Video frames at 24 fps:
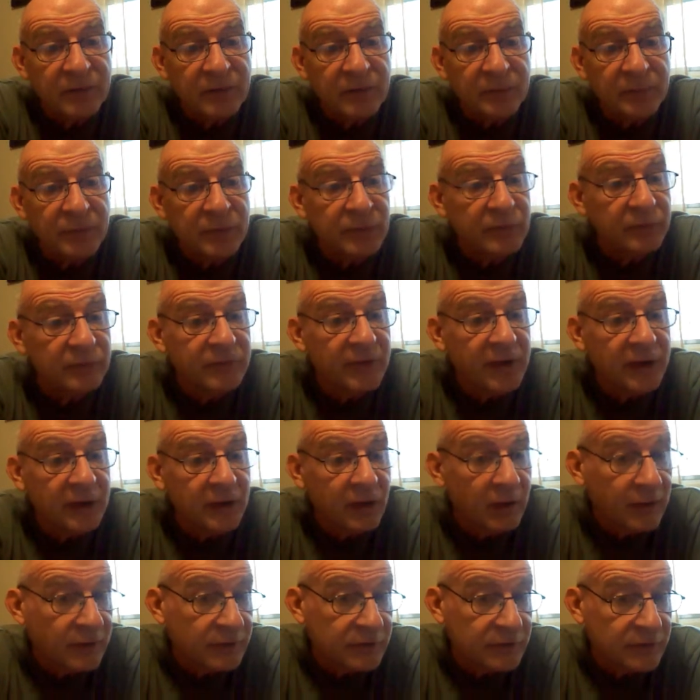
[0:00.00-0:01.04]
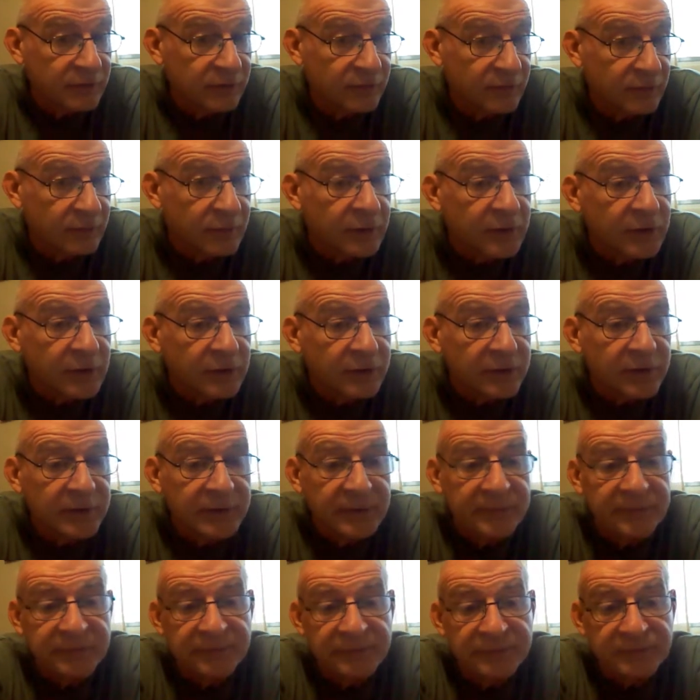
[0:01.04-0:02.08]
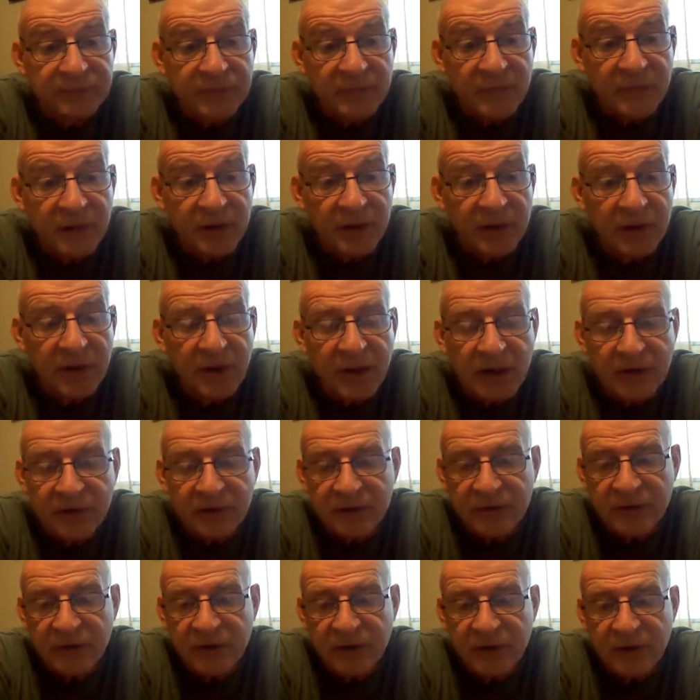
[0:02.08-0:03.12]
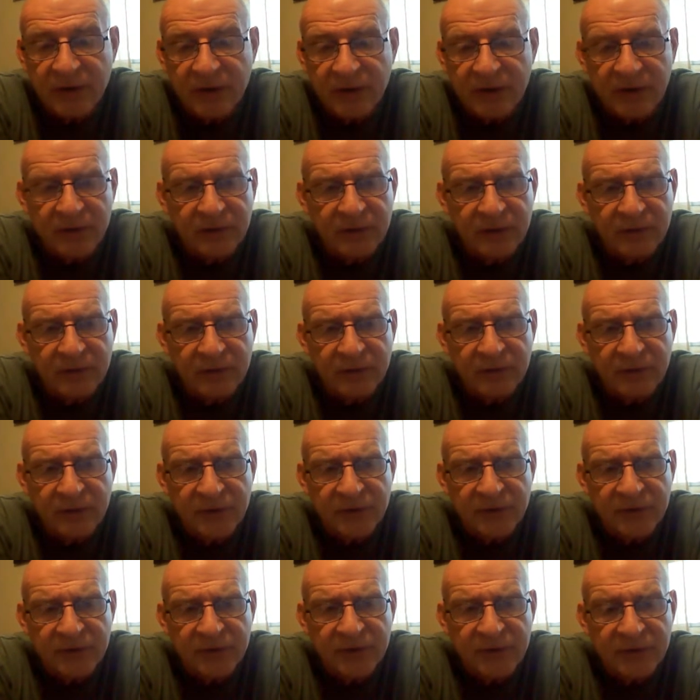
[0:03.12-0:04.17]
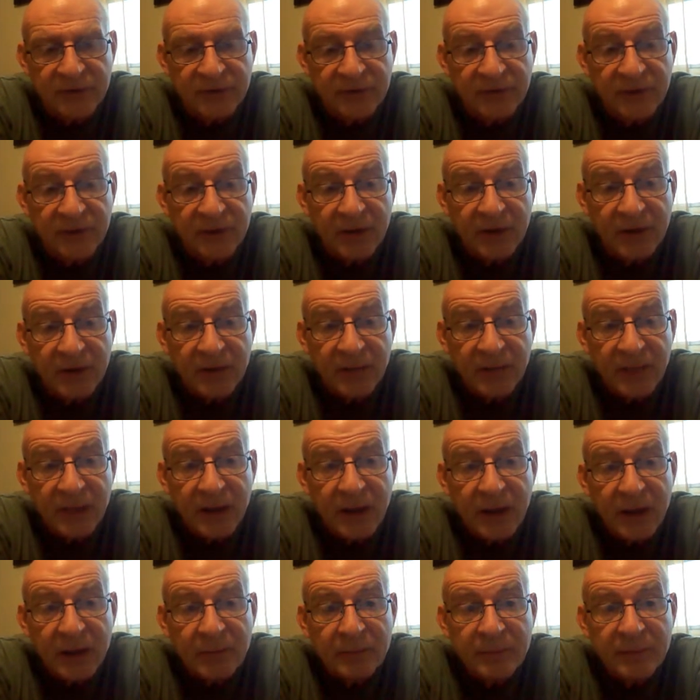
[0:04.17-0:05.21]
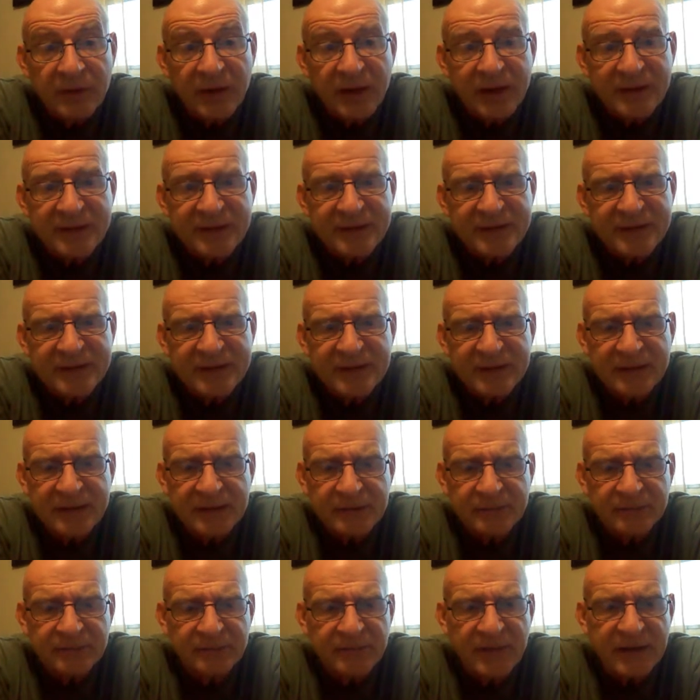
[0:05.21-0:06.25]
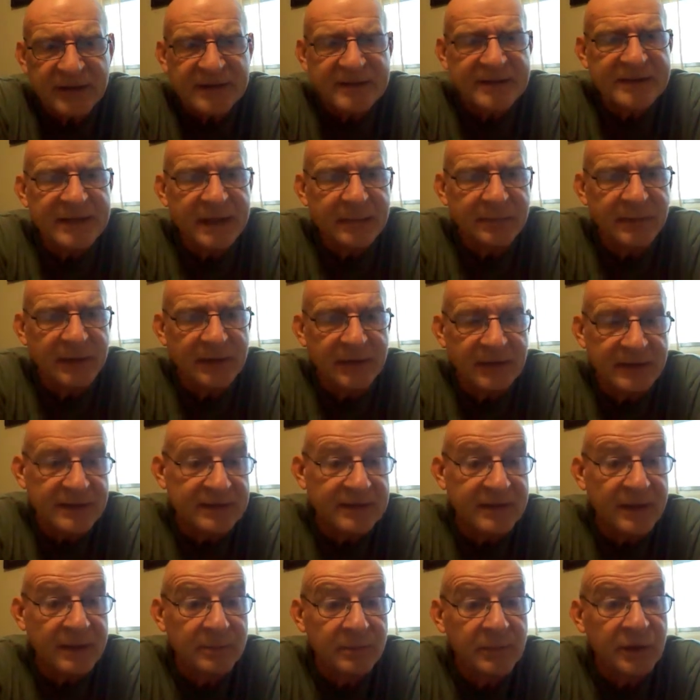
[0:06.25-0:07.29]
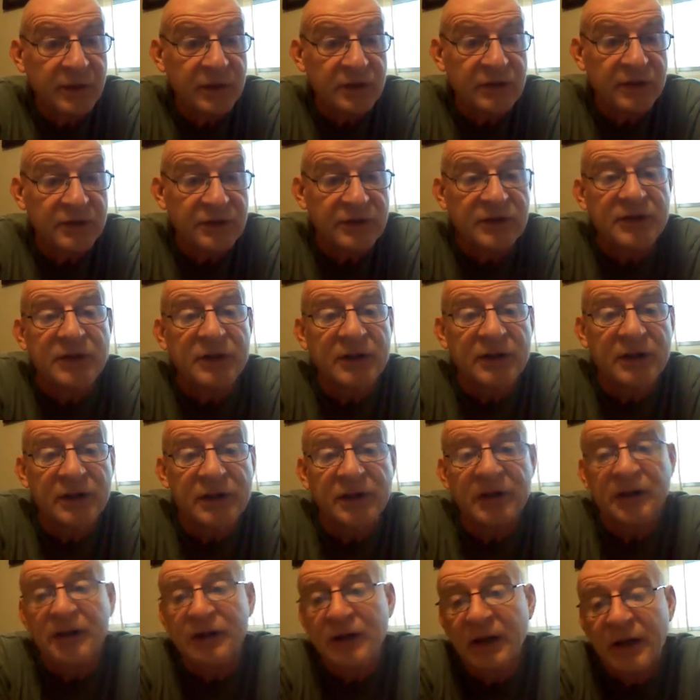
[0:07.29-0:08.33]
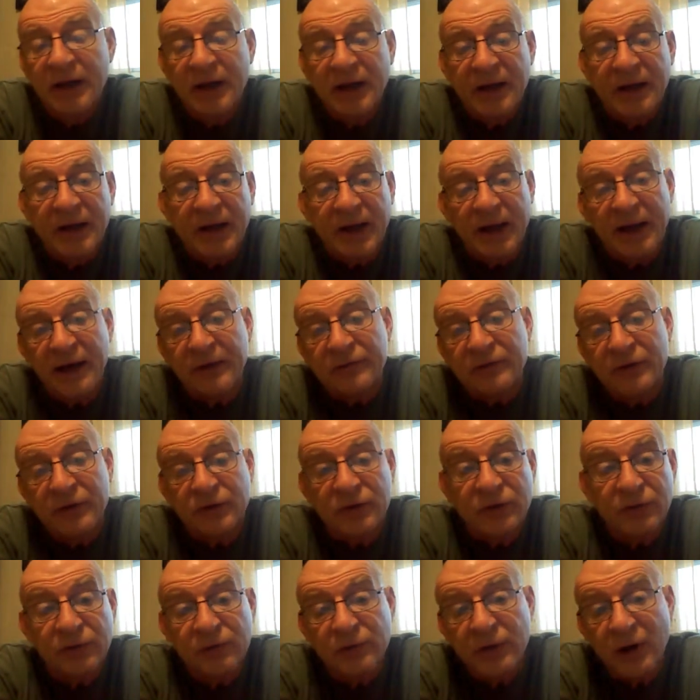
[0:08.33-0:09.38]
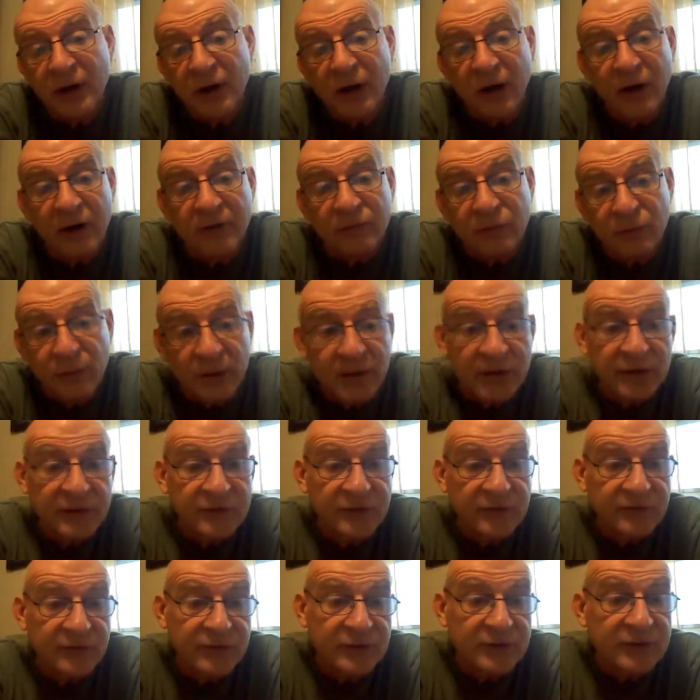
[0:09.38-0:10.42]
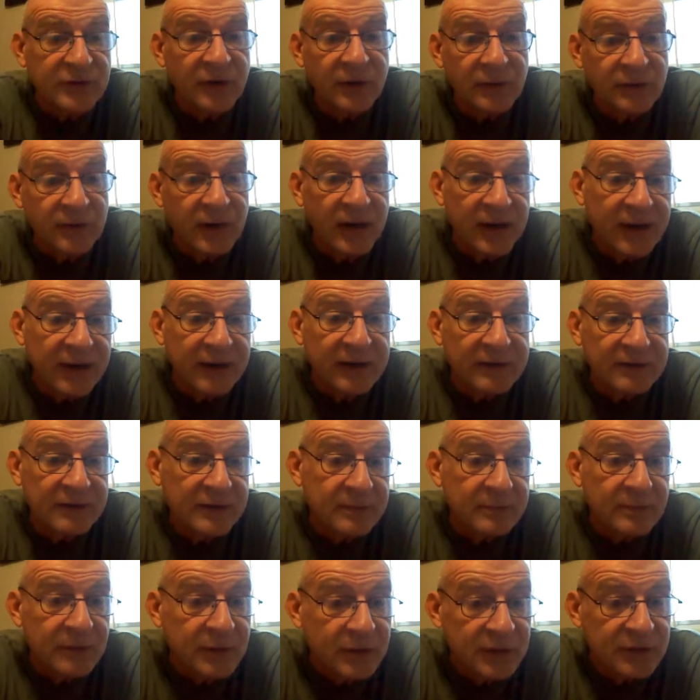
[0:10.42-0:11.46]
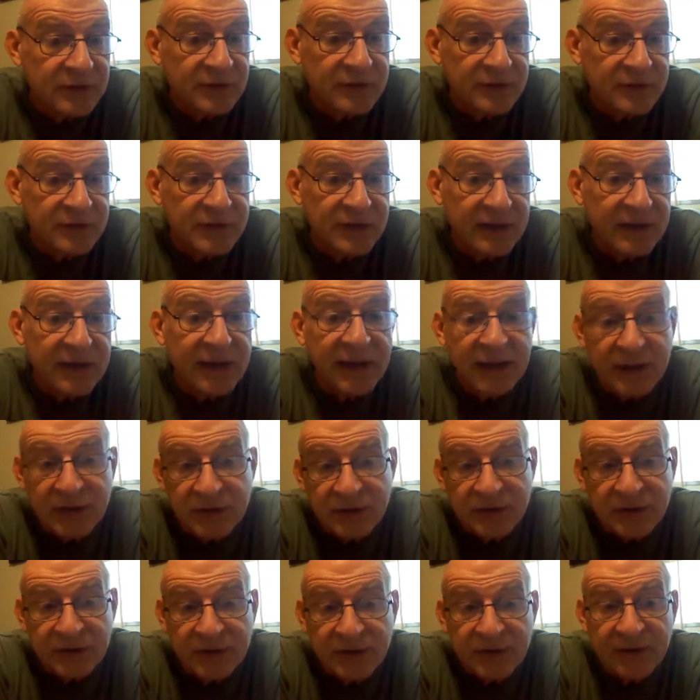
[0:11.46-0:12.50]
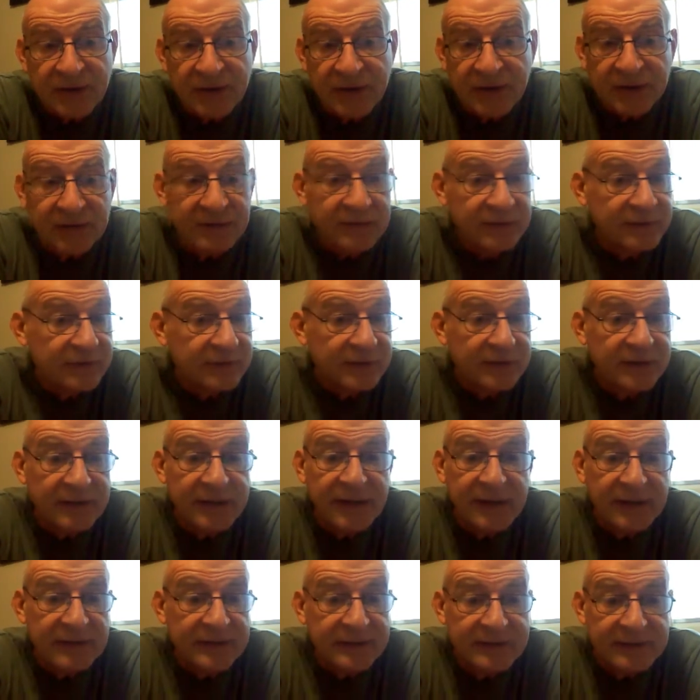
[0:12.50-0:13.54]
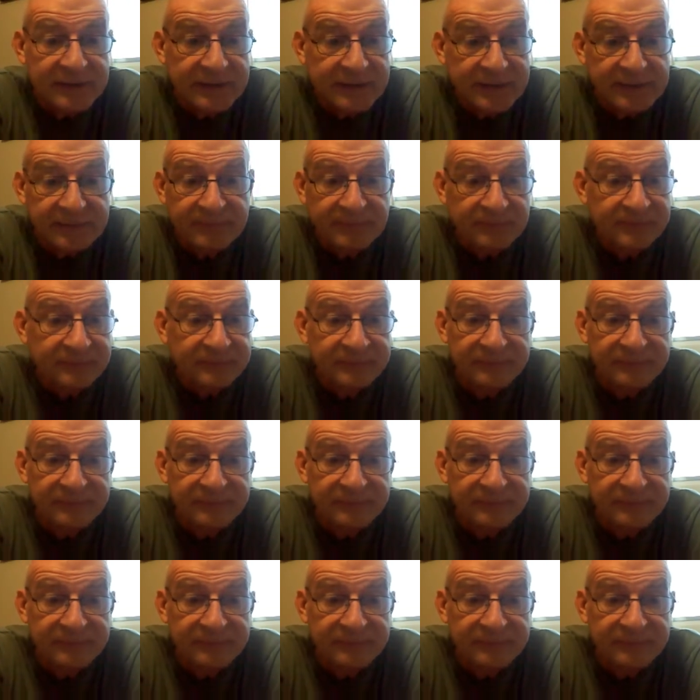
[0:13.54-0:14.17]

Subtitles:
to improve their knowledge of the world next in the universities. But that's a snippet. This is an emergency, after 2.5 weeks of snow days, emergency lecture just to get you